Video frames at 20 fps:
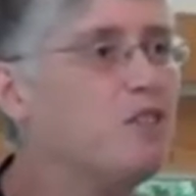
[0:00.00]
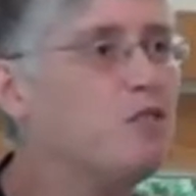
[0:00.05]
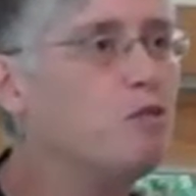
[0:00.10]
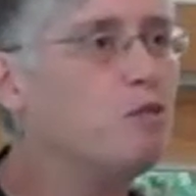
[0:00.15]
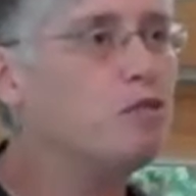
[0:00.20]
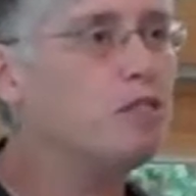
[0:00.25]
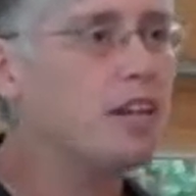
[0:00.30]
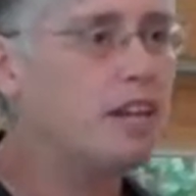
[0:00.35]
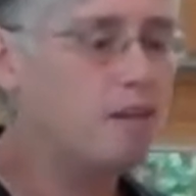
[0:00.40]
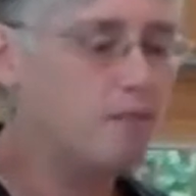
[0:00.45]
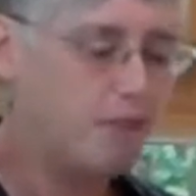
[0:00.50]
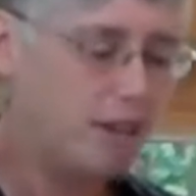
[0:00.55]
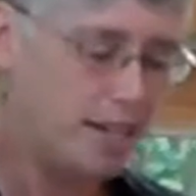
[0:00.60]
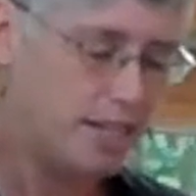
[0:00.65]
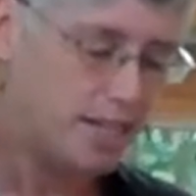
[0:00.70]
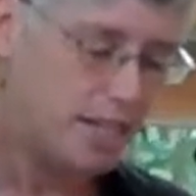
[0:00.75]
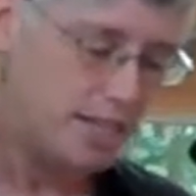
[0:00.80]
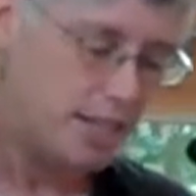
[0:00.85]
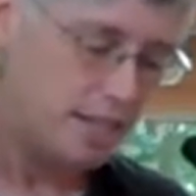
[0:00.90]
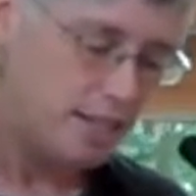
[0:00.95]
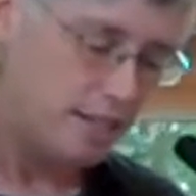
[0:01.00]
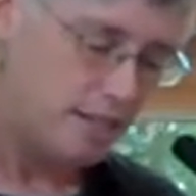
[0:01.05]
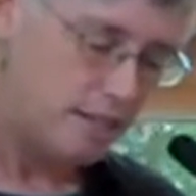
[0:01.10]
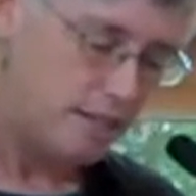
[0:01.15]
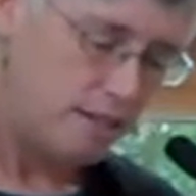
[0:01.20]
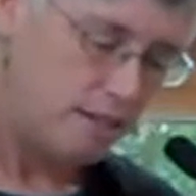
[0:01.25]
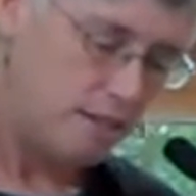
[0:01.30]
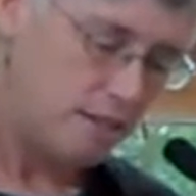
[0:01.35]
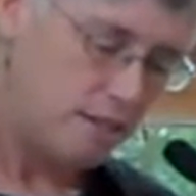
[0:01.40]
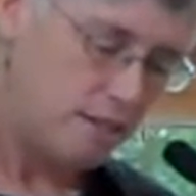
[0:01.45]
a new set of
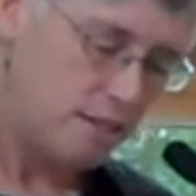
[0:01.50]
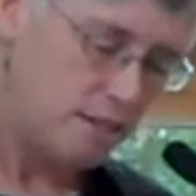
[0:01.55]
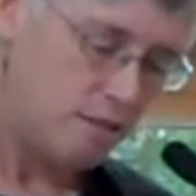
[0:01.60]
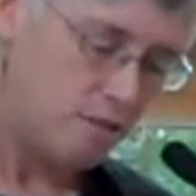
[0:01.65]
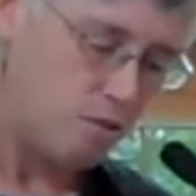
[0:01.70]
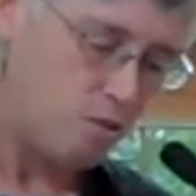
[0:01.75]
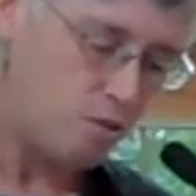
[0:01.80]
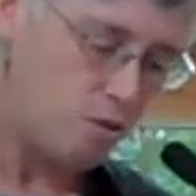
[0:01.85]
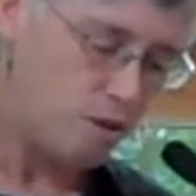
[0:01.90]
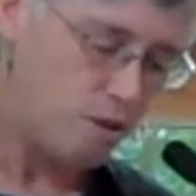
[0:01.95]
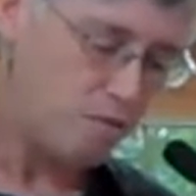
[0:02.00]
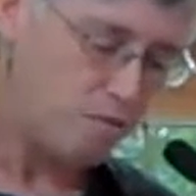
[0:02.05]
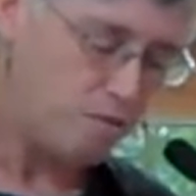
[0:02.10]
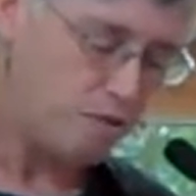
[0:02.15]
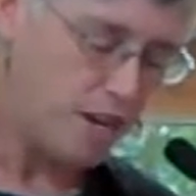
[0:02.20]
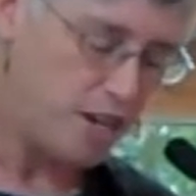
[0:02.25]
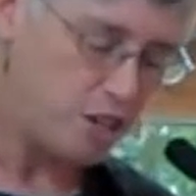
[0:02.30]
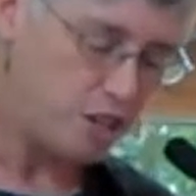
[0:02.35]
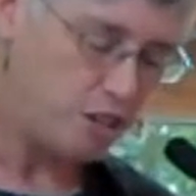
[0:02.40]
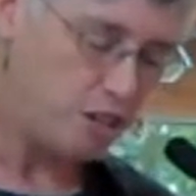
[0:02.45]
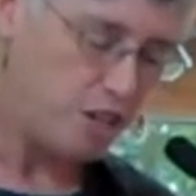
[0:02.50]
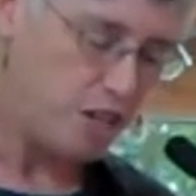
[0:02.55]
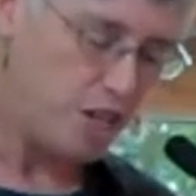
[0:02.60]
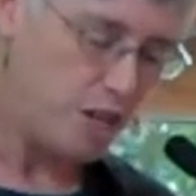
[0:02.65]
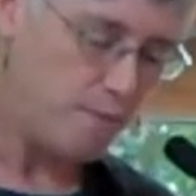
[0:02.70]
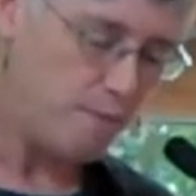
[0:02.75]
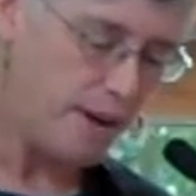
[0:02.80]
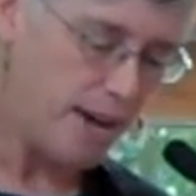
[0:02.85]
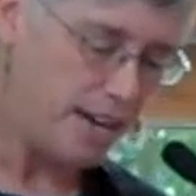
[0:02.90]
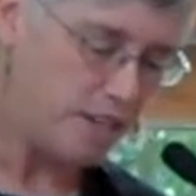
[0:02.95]
ideas, or a
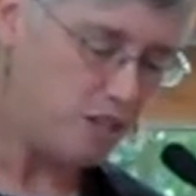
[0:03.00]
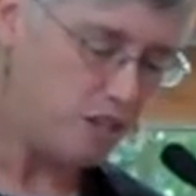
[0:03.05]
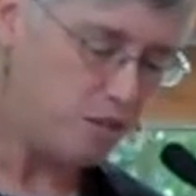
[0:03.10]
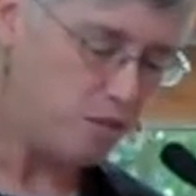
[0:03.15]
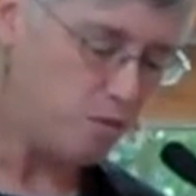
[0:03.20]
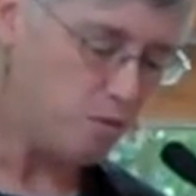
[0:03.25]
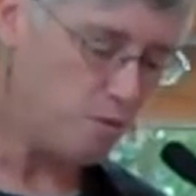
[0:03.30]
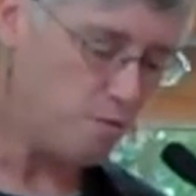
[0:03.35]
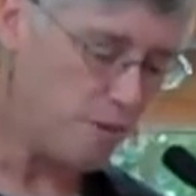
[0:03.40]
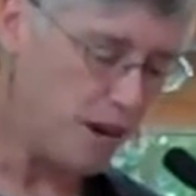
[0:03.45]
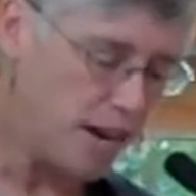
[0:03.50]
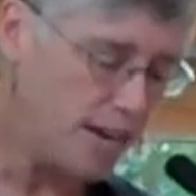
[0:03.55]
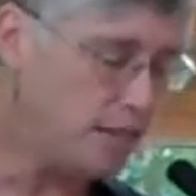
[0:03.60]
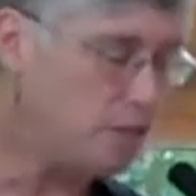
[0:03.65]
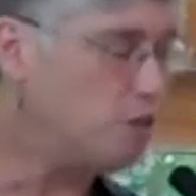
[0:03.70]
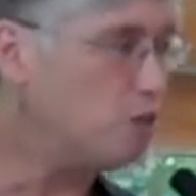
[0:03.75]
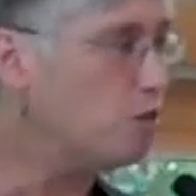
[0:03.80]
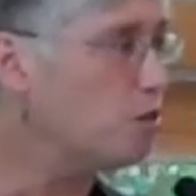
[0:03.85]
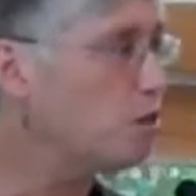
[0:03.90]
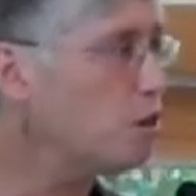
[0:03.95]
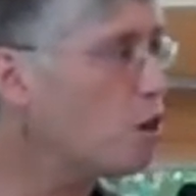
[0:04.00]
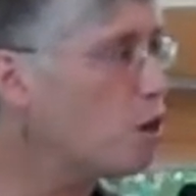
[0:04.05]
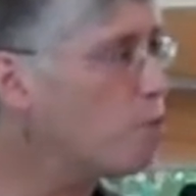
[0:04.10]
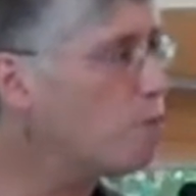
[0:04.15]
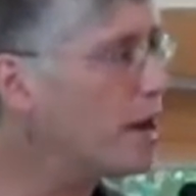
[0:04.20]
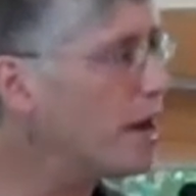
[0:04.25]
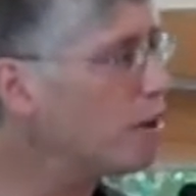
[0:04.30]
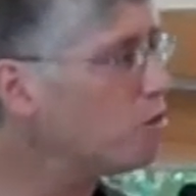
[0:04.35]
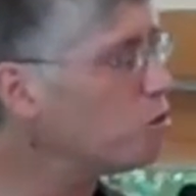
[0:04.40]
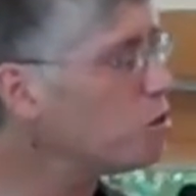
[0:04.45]
freshly imagined reminder
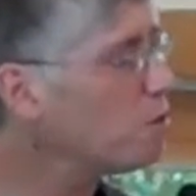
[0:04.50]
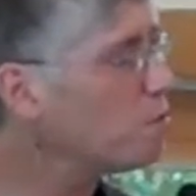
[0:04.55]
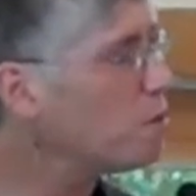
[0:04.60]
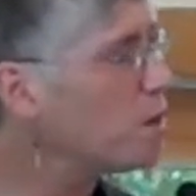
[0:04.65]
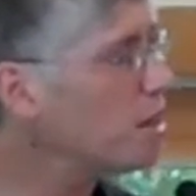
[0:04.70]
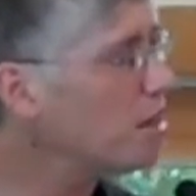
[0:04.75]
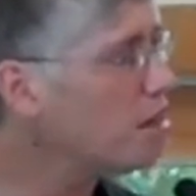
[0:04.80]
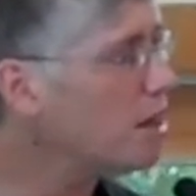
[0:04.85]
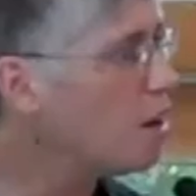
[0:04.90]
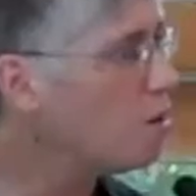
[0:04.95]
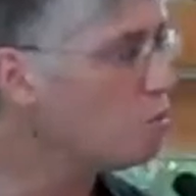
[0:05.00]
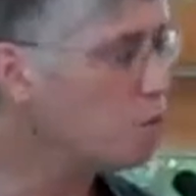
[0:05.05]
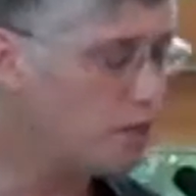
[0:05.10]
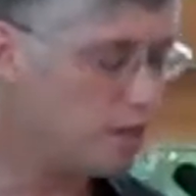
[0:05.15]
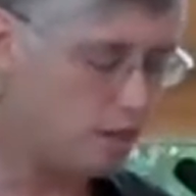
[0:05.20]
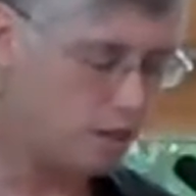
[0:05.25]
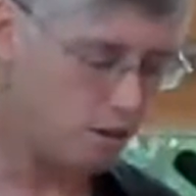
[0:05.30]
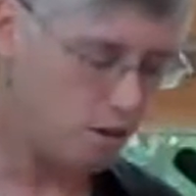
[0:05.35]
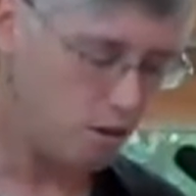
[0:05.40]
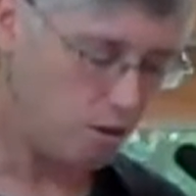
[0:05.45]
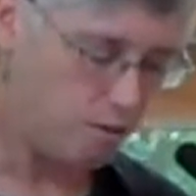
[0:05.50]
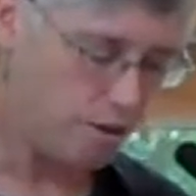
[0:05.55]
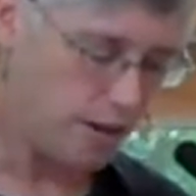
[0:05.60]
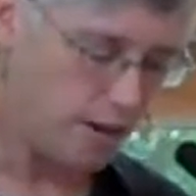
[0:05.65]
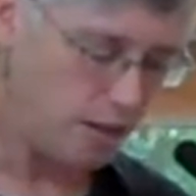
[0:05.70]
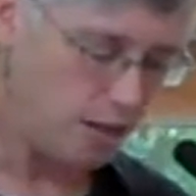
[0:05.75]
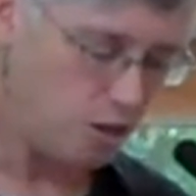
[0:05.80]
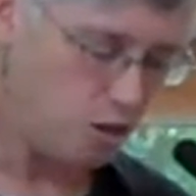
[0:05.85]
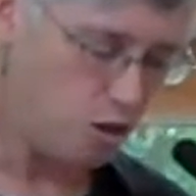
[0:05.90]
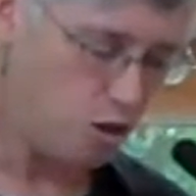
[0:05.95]
about something that we
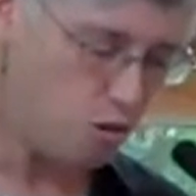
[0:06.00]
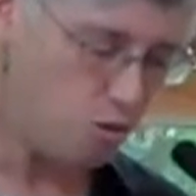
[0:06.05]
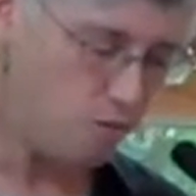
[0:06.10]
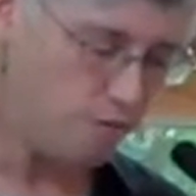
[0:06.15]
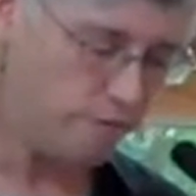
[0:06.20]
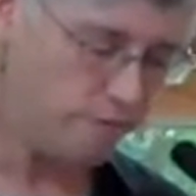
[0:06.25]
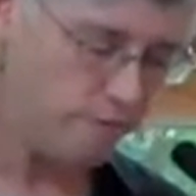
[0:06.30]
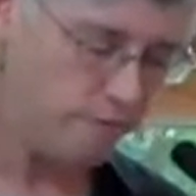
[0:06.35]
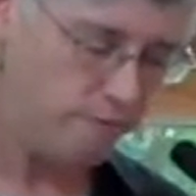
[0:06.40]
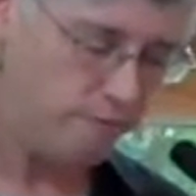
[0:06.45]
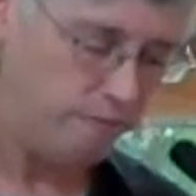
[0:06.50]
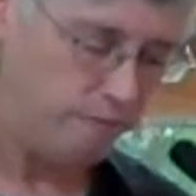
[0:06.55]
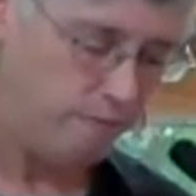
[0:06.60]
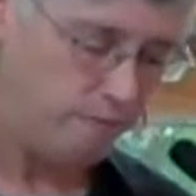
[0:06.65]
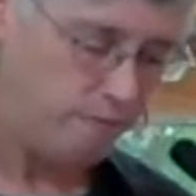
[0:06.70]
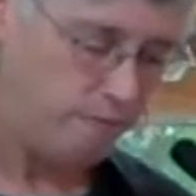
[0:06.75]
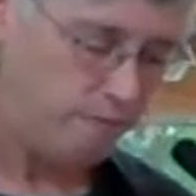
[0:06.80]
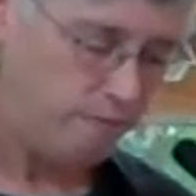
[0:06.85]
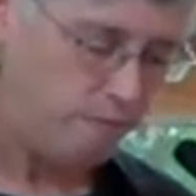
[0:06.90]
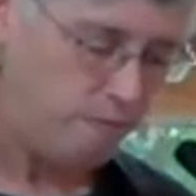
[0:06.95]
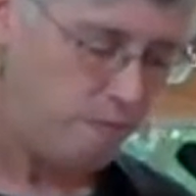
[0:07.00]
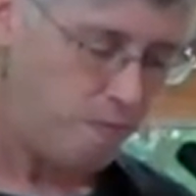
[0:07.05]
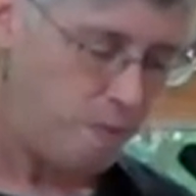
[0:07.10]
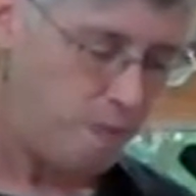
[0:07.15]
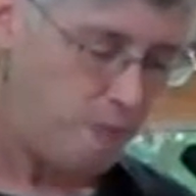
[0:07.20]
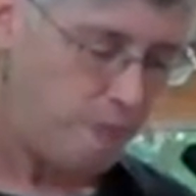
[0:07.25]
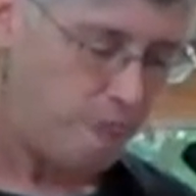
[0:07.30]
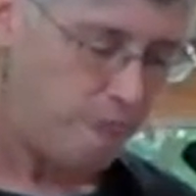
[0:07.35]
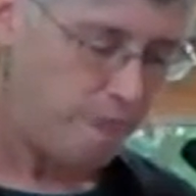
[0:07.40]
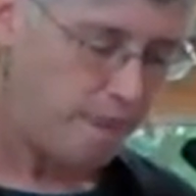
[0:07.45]
already knew.
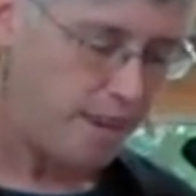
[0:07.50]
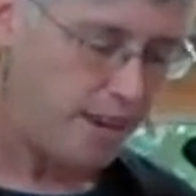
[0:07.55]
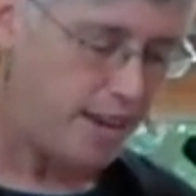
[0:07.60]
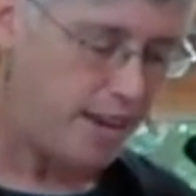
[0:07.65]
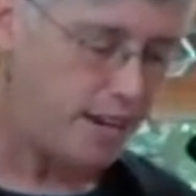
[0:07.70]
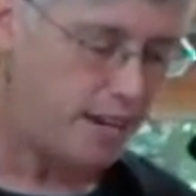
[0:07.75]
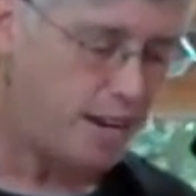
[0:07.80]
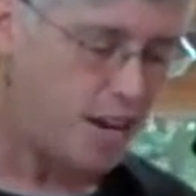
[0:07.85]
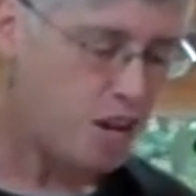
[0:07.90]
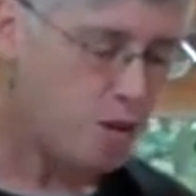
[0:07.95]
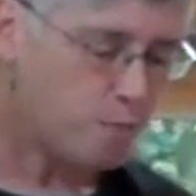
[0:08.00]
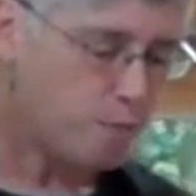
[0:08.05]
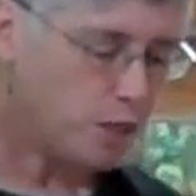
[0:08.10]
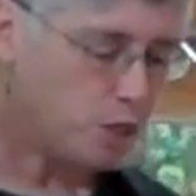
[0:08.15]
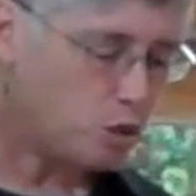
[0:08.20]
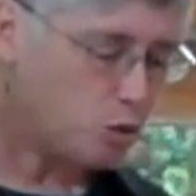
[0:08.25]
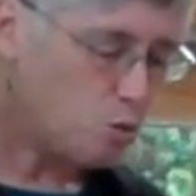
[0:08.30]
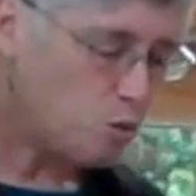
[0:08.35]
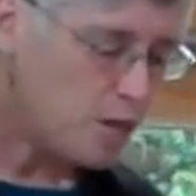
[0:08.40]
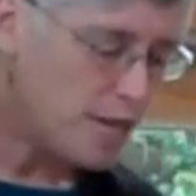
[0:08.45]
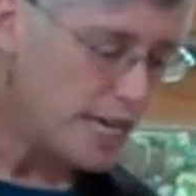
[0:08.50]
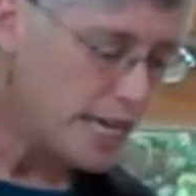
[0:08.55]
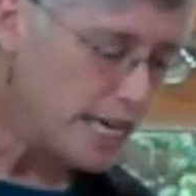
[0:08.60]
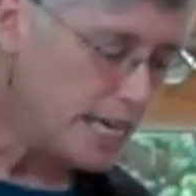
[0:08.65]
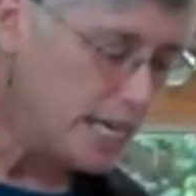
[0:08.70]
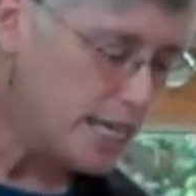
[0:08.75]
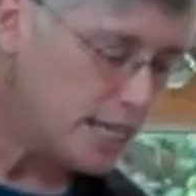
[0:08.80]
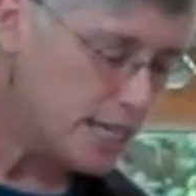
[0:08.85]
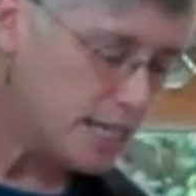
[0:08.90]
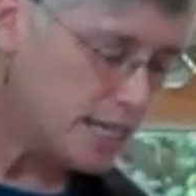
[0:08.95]
And in
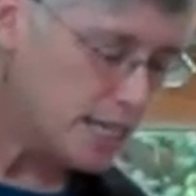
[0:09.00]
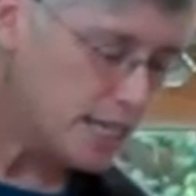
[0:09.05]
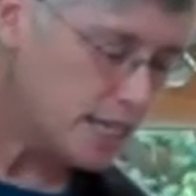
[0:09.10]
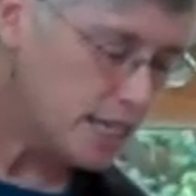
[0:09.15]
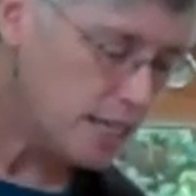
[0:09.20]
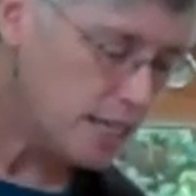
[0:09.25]
between